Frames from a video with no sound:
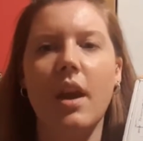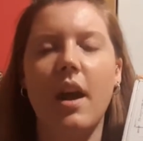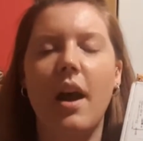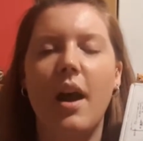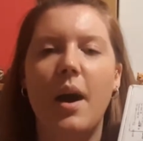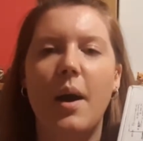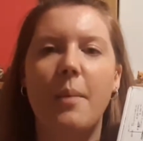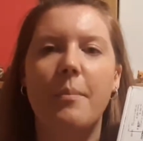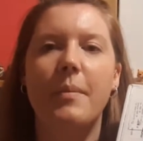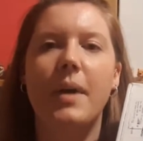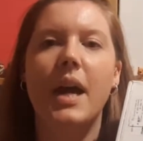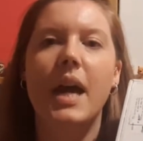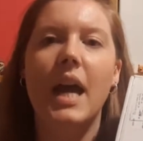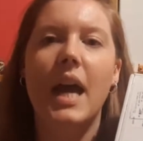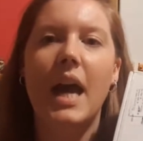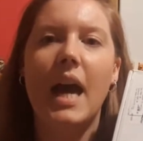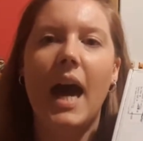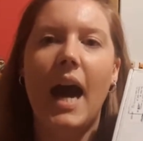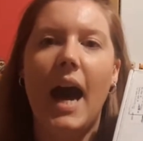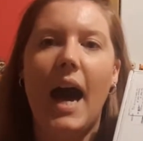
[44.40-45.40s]
Um,
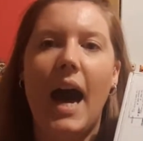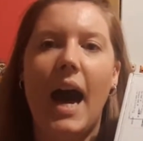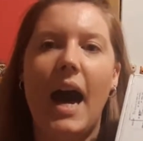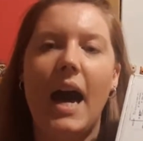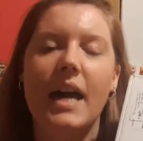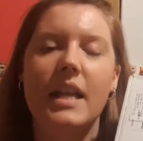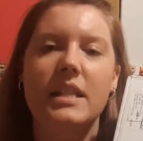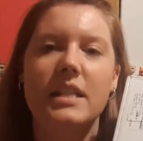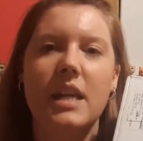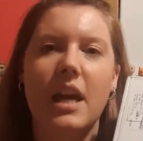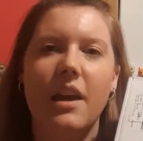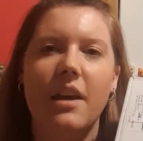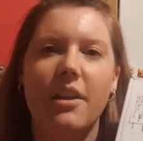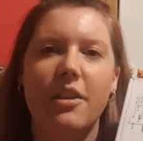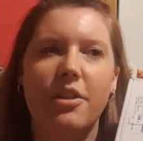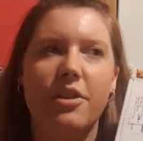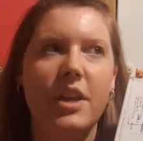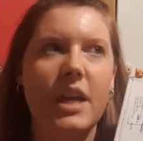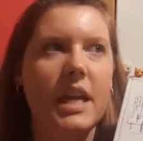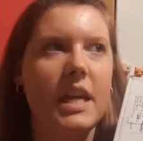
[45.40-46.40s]
and
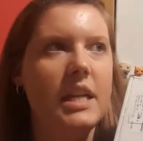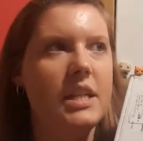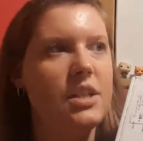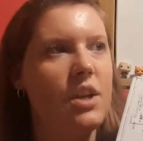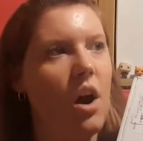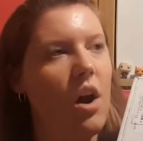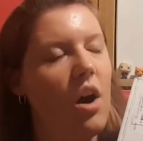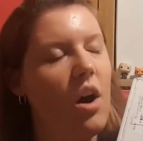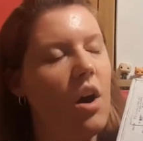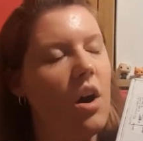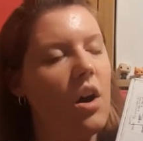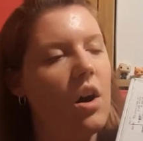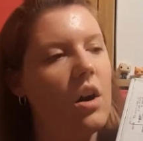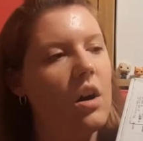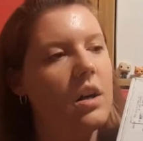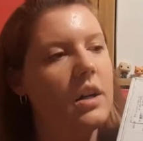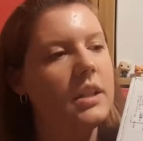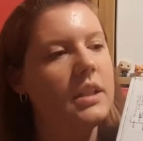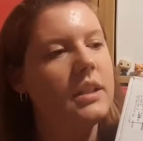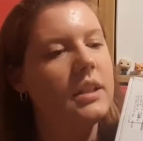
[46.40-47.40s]
these
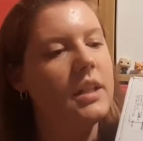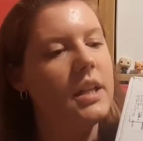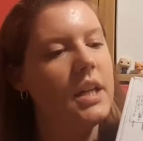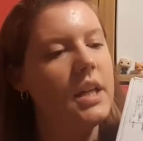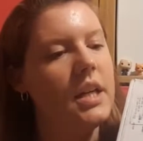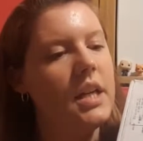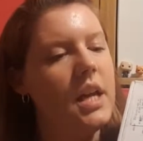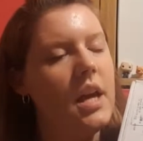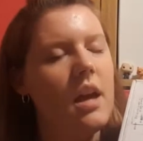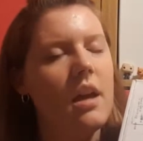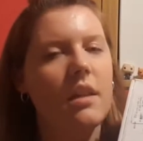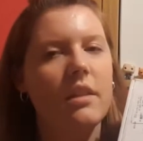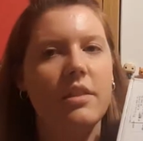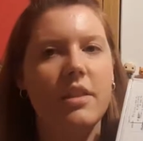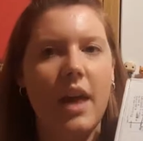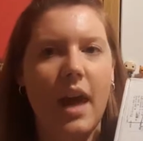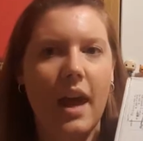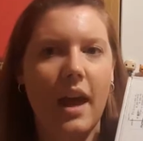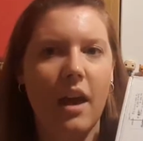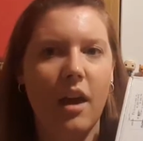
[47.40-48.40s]
are,
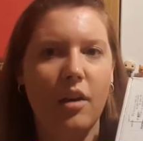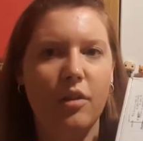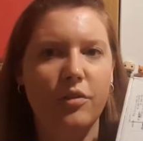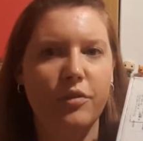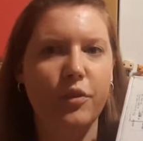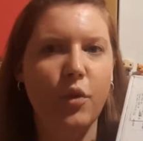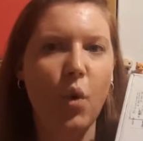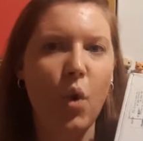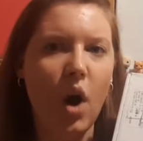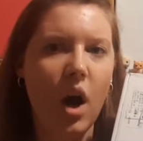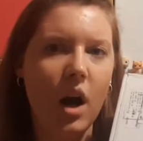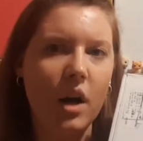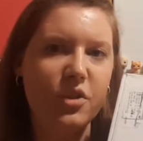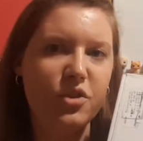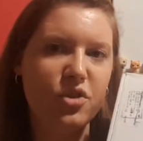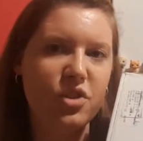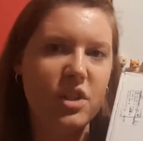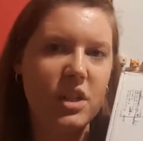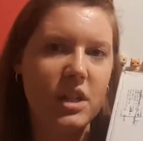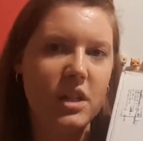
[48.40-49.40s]
they're
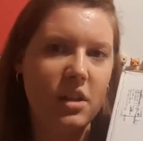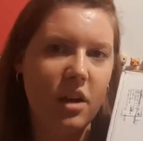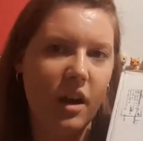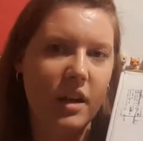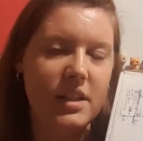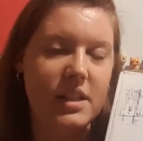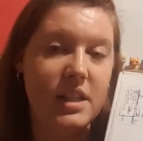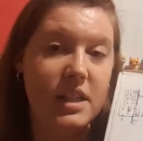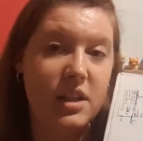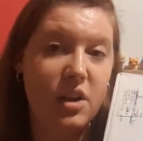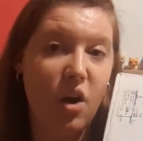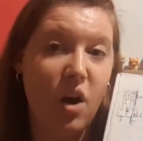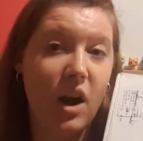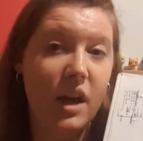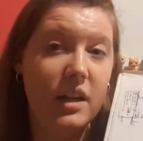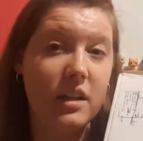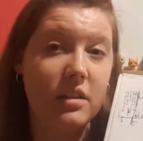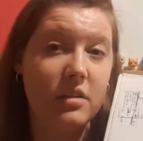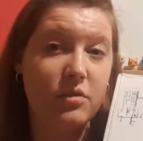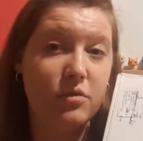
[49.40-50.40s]

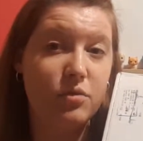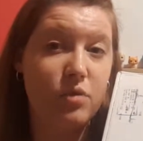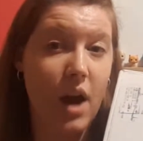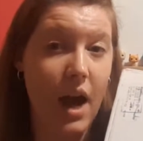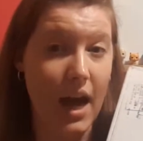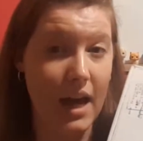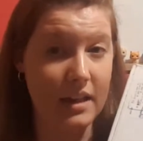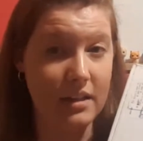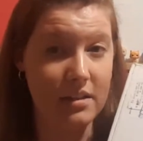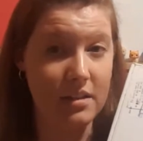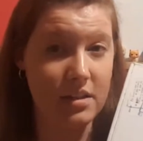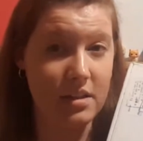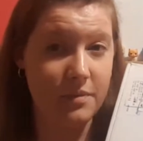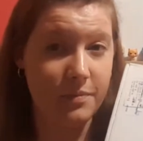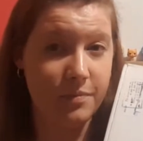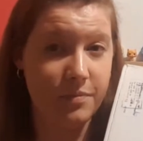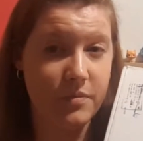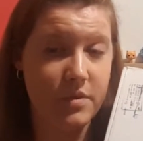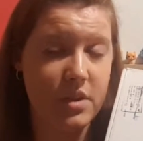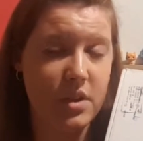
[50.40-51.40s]
499 rand,
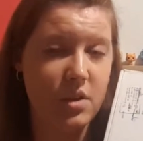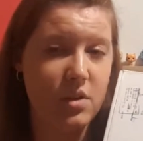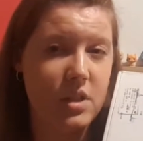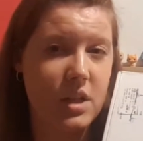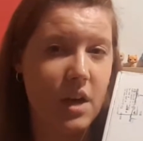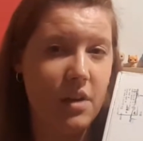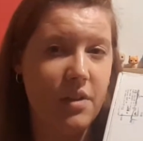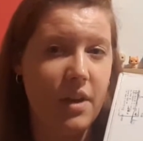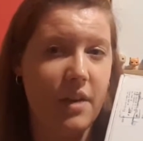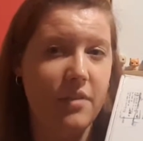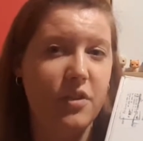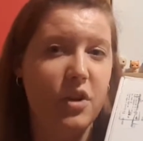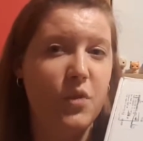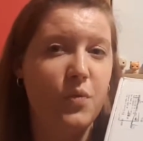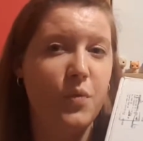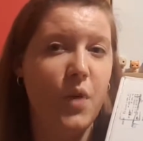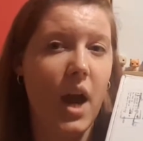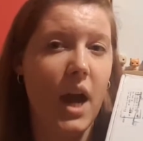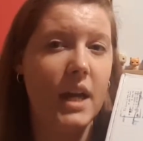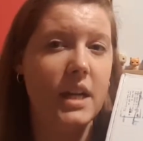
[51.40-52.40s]
so South
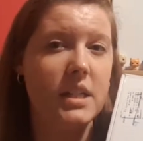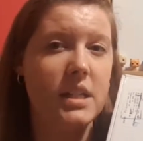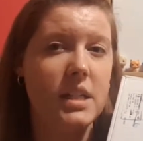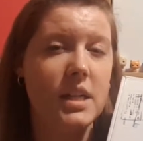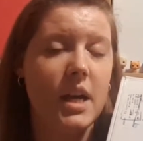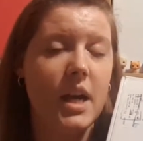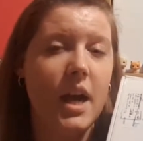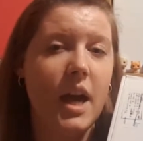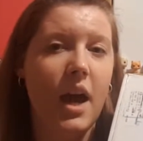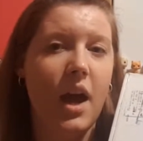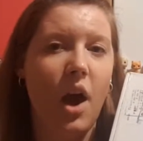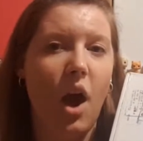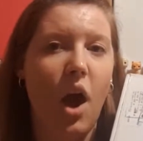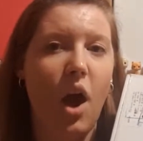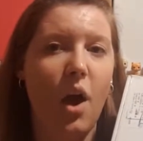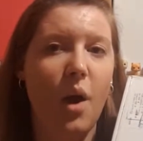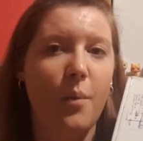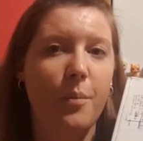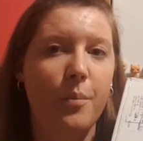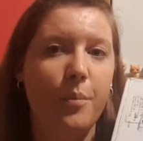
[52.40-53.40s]
African rand,
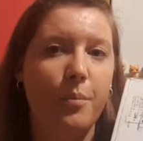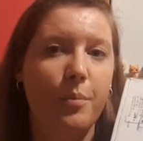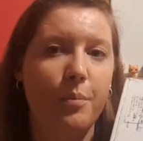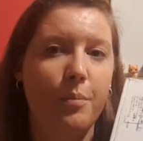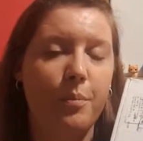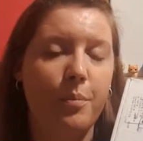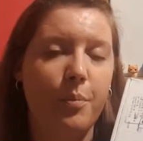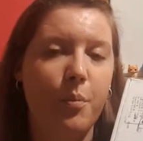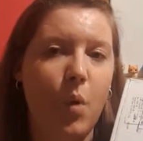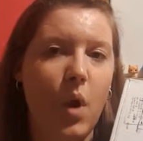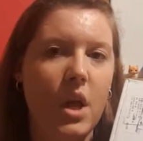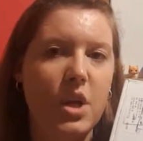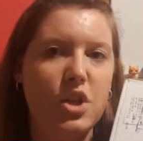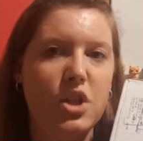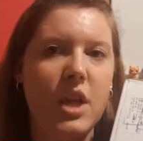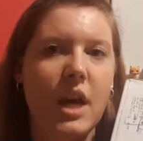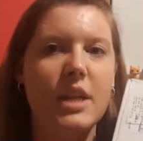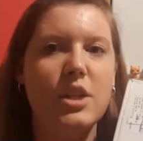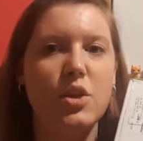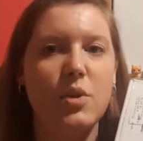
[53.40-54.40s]
um, which
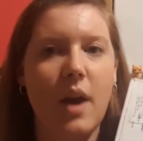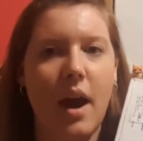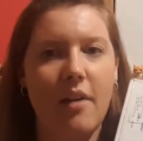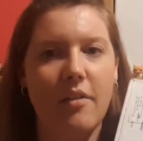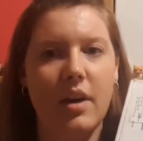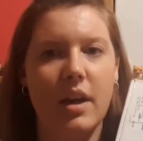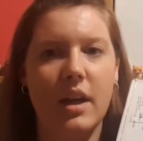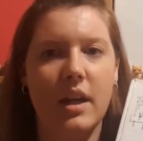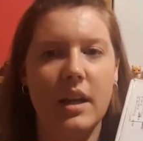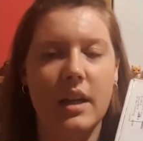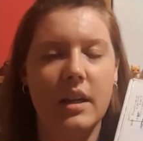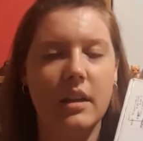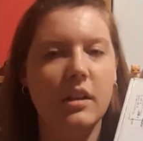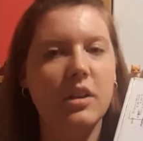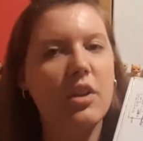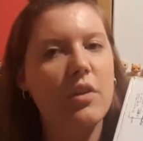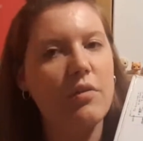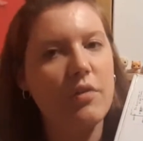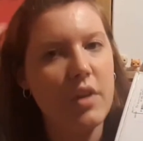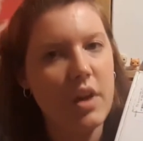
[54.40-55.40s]
they do have a little
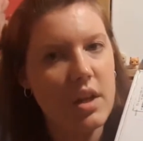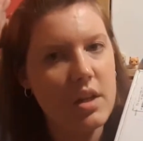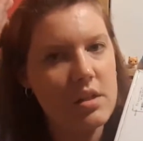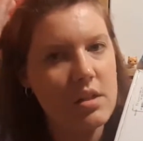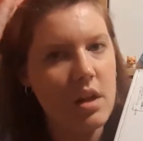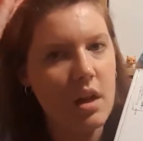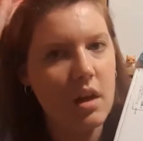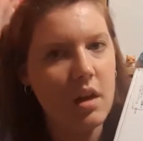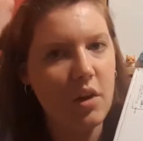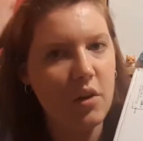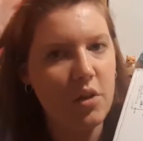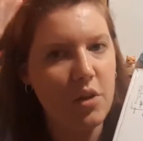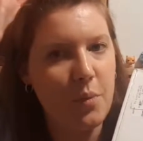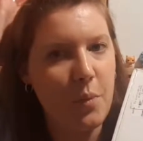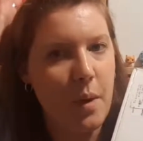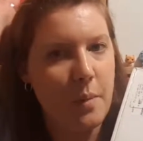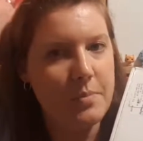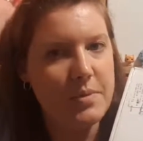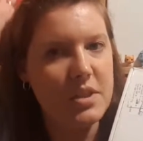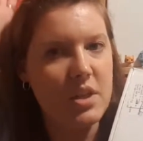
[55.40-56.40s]
converter on the
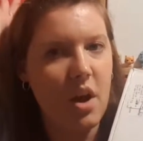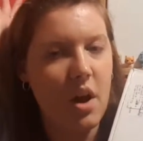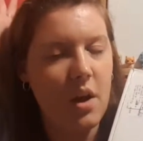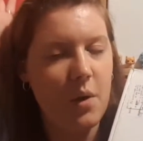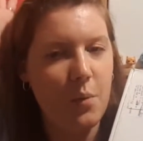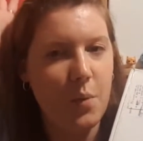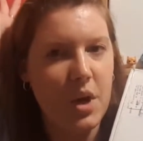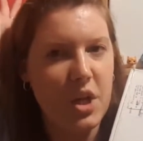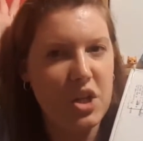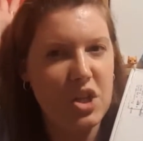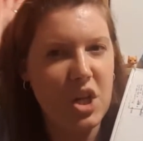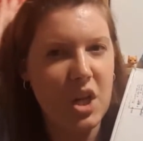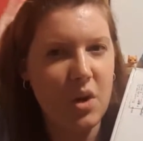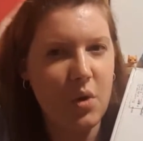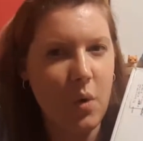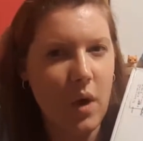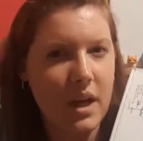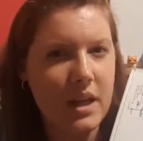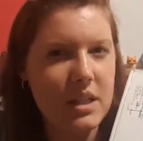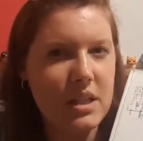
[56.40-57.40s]
website, which
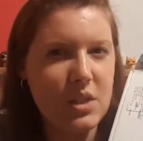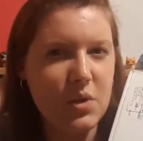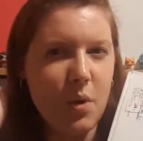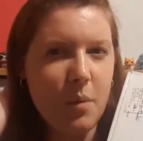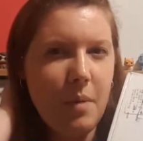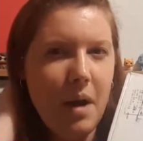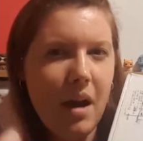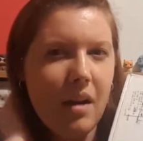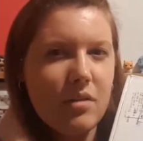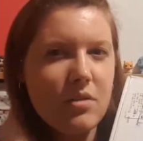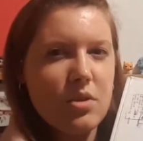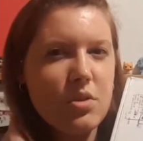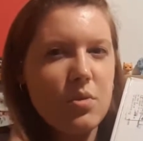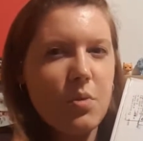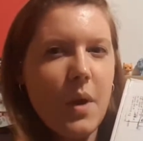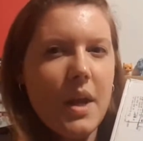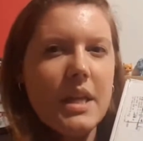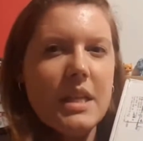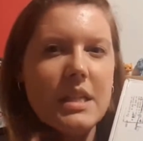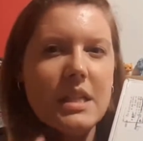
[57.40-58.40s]
equates to about
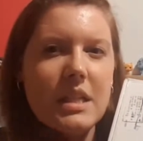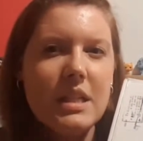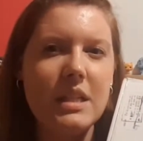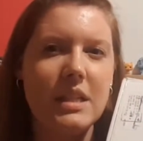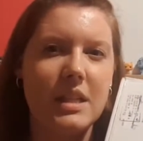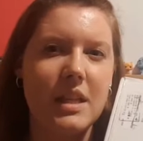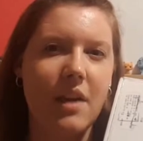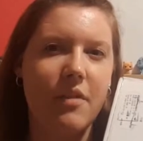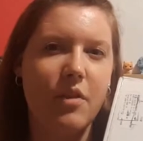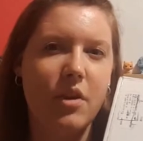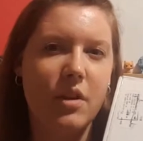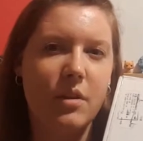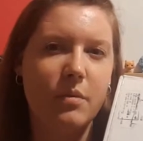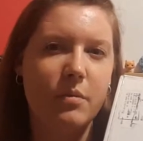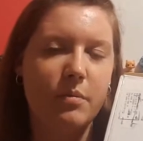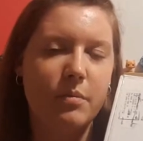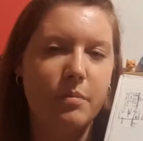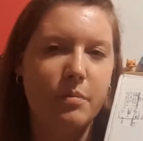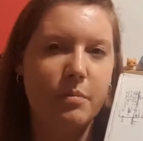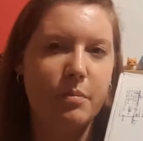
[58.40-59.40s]

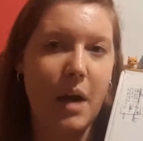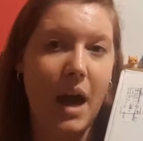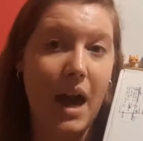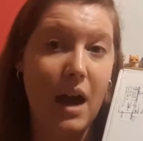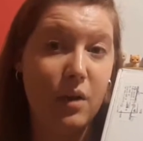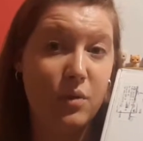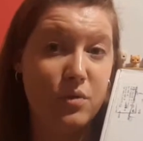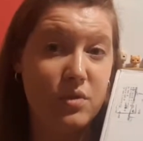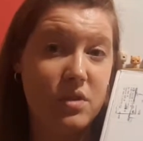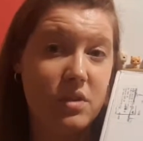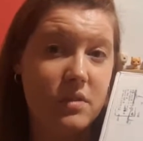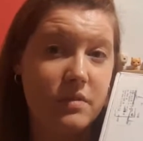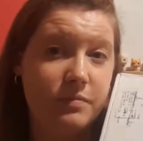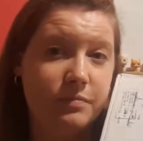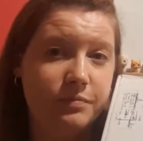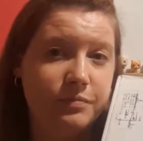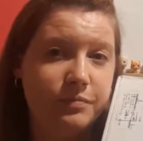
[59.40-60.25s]
27 pounds.